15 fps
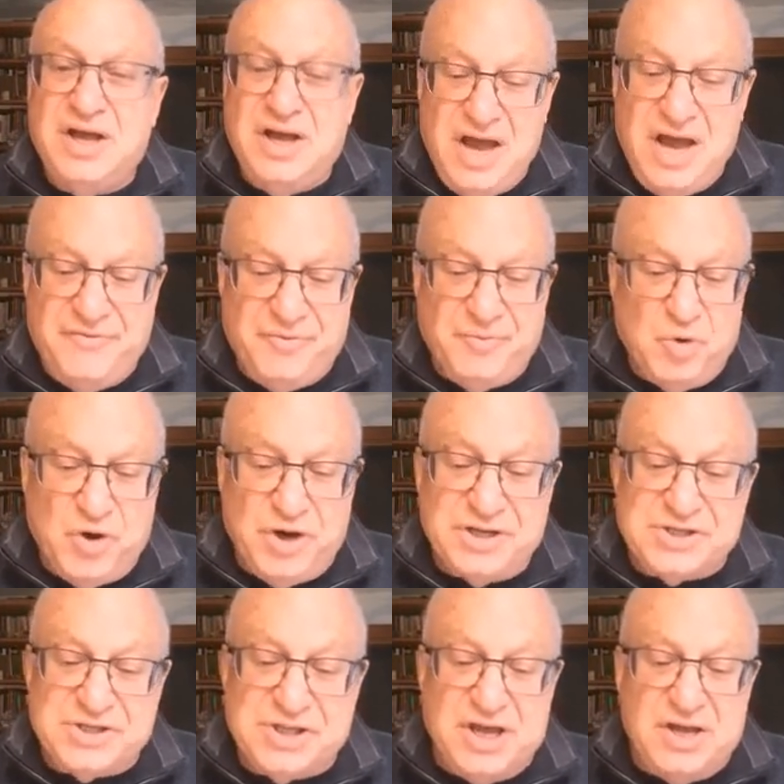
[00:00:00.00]
And from Oregon
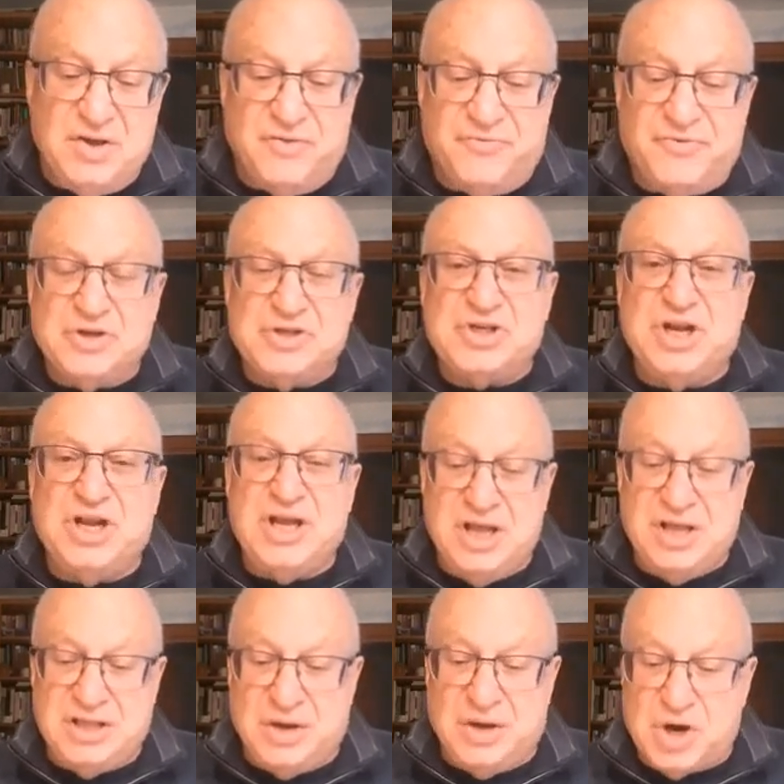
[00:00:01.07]
State University,
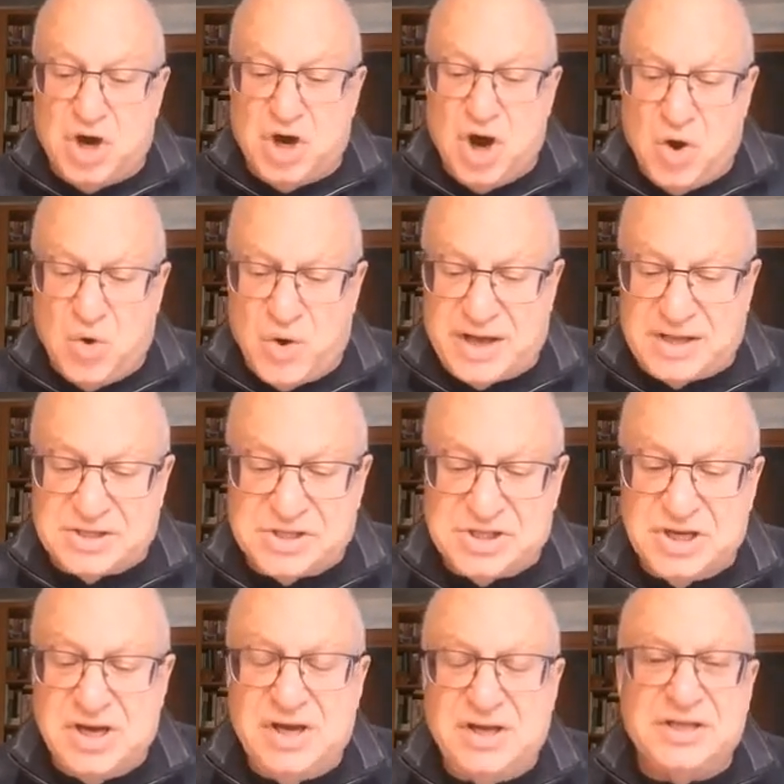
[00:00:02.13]
there were
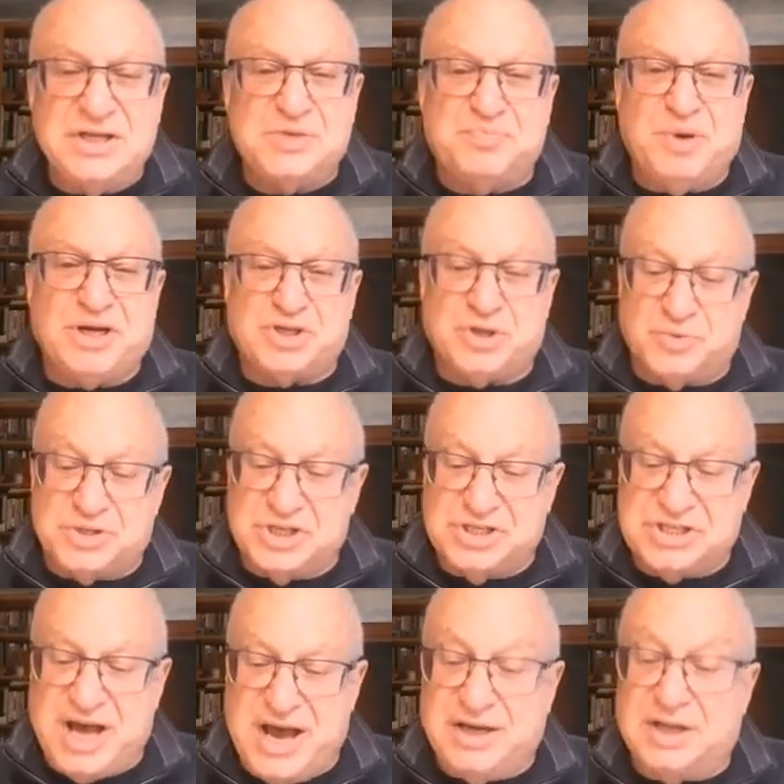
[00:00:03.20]
co-eds. This picture was
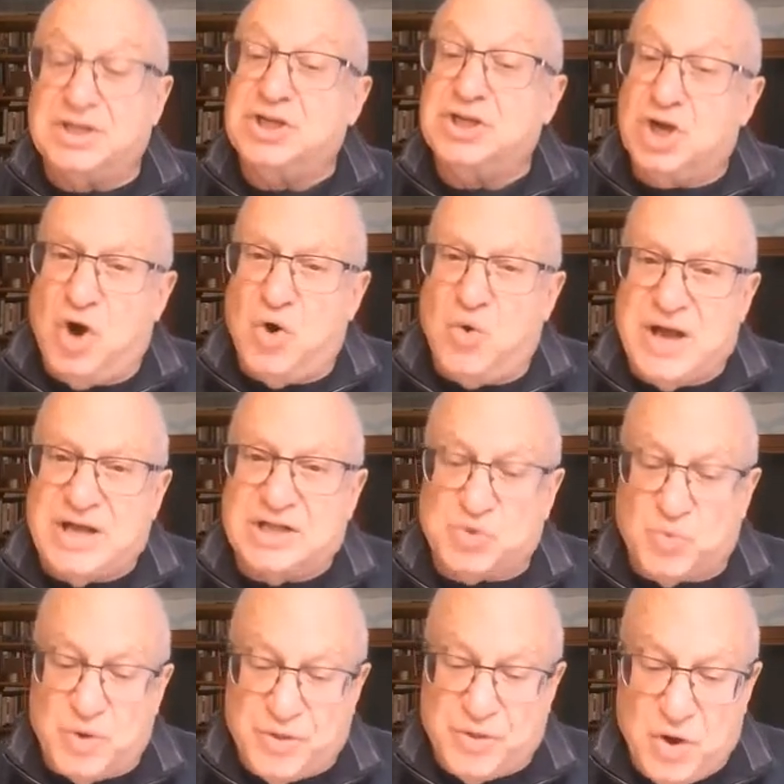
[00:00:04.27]
entitled Co-eds
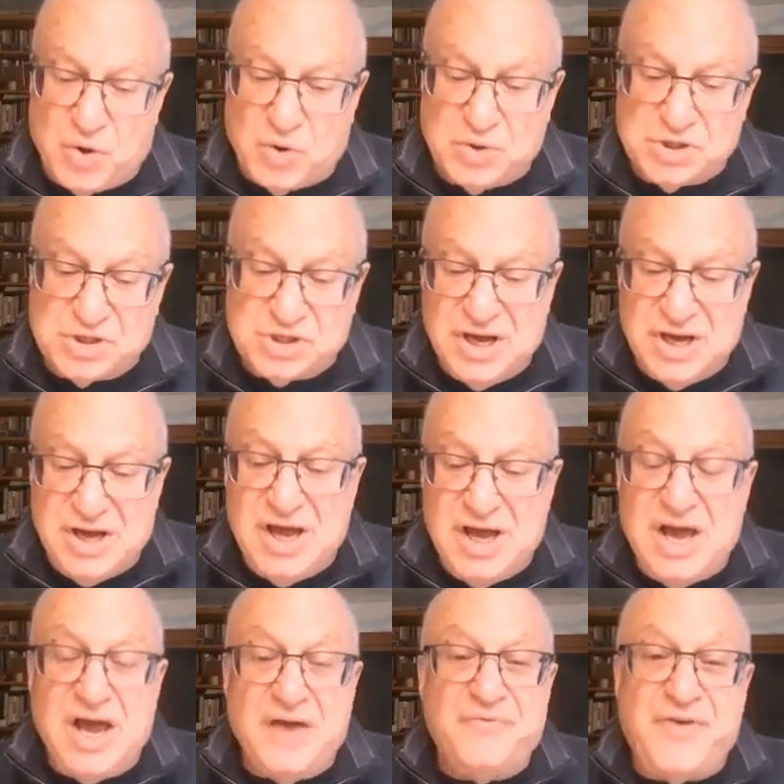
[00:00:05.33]
with Hose.
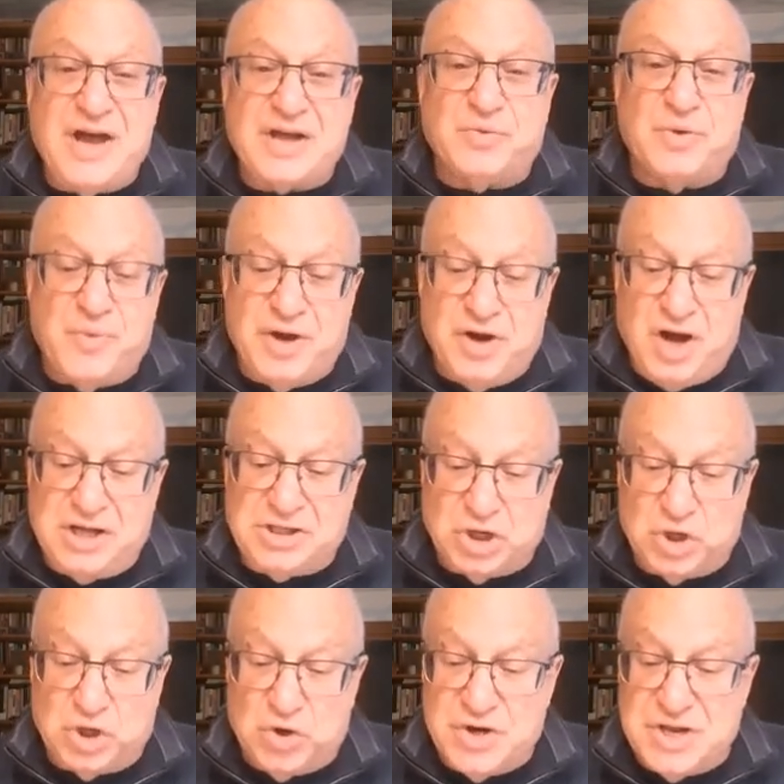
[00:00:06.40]
In fact, we went on to
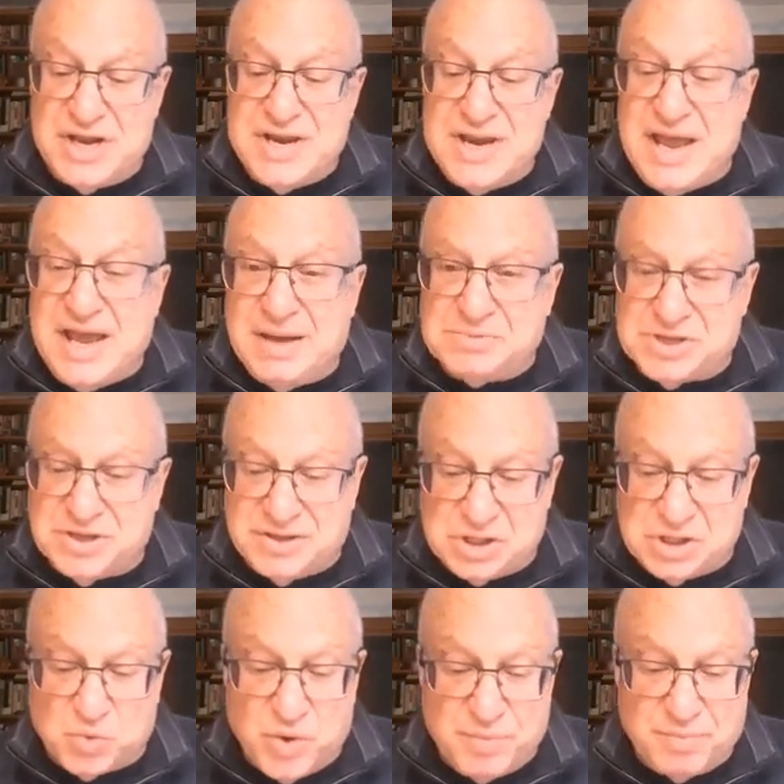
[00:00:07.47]
learn the names of
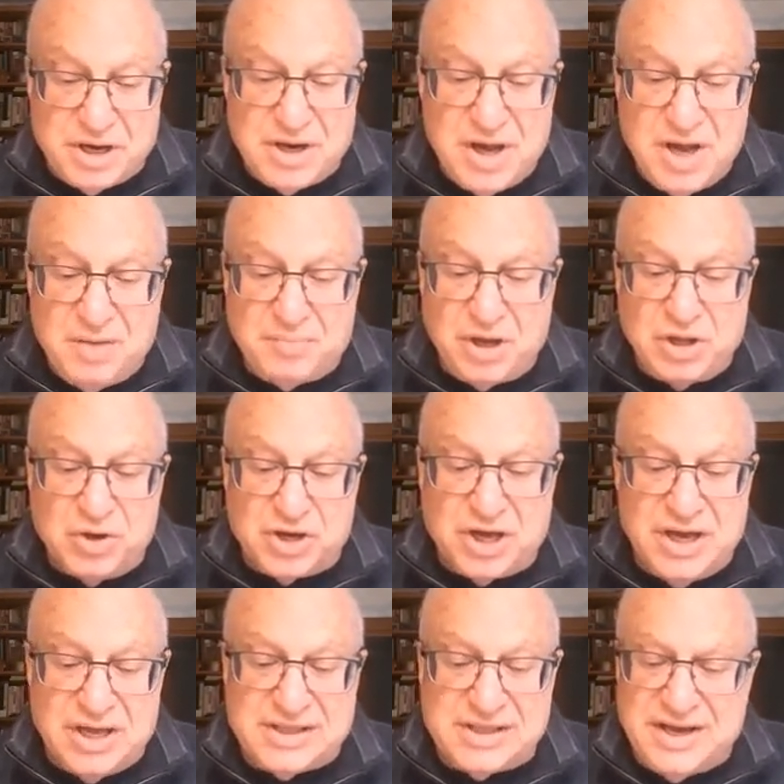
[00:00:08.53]
these women by
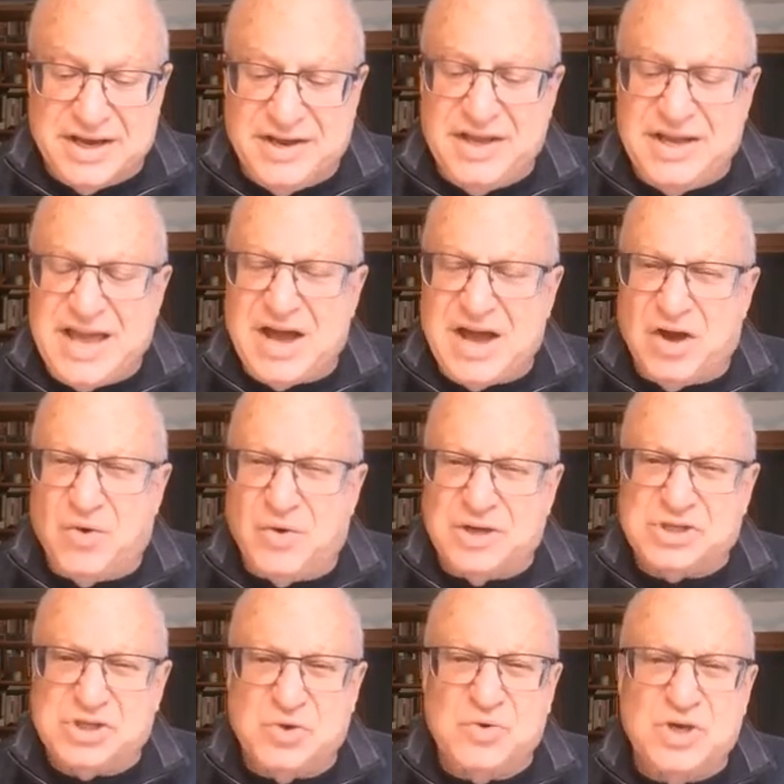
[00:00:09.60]
looking at the
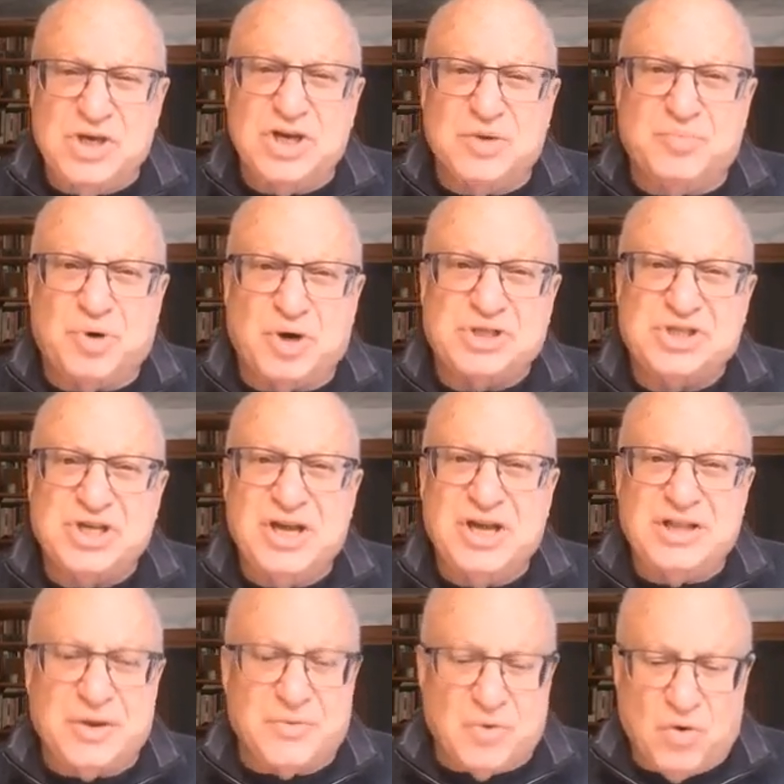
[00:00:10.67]
OSU yearbooks.
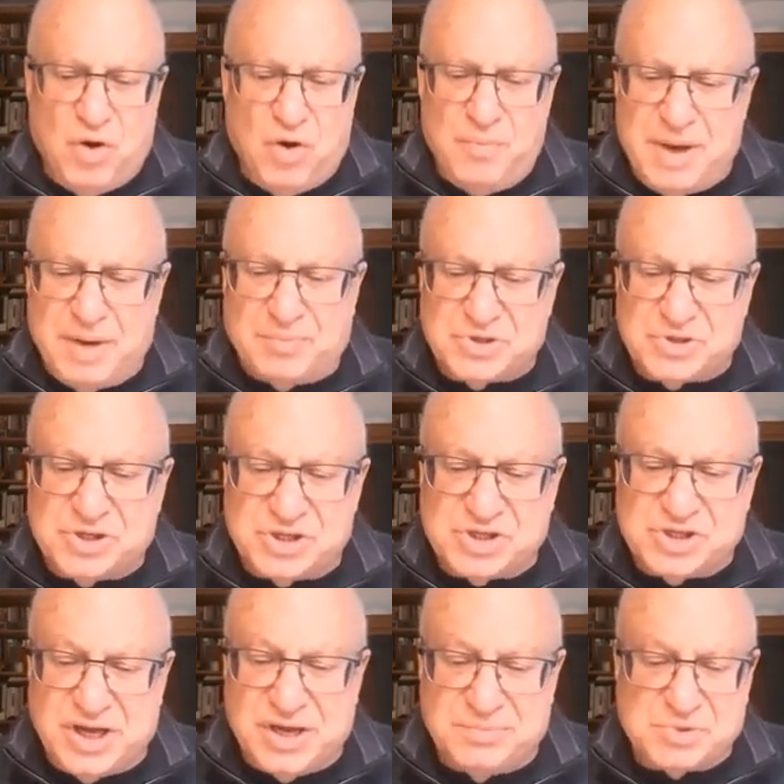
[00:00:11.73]
They were all members of the
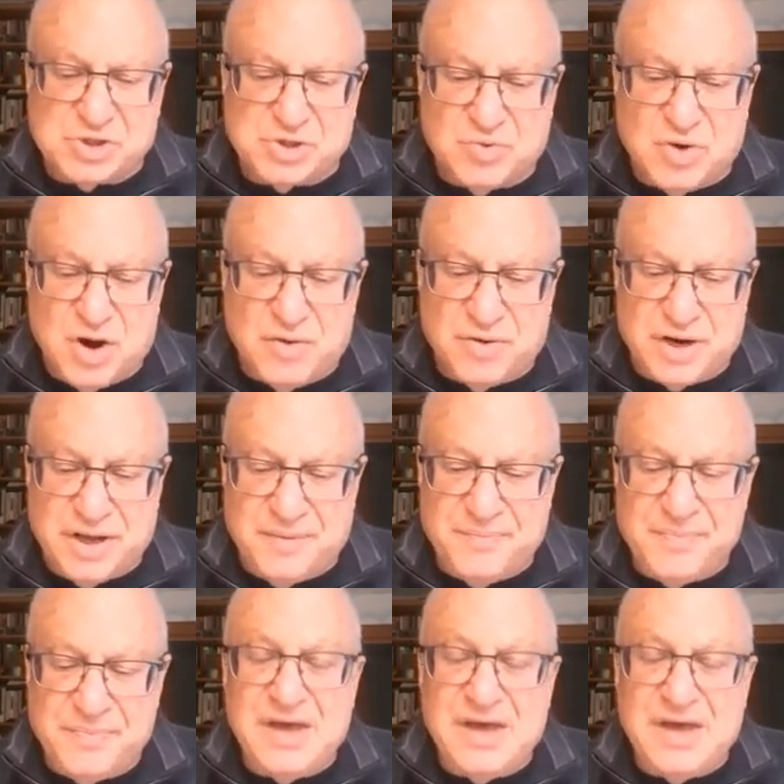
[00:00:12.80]
same sorority.